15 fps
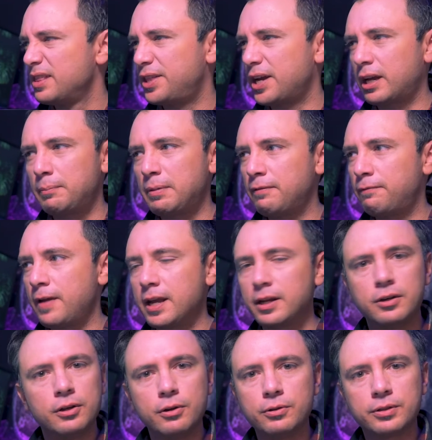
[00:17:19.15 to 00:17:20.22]
That could be
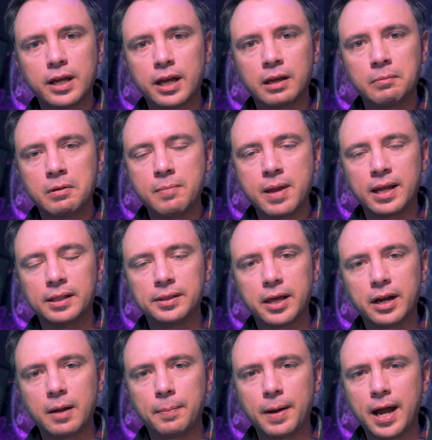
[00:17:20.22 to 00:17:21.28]
fake news. I could be making
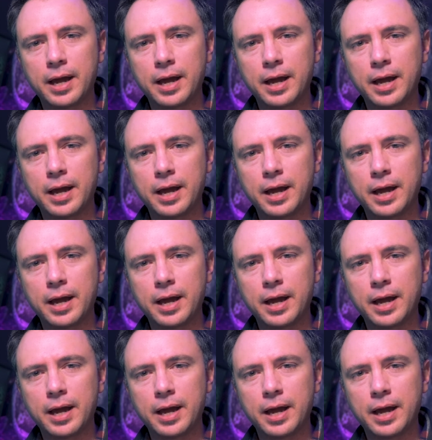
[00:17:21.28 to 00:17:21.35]
that up.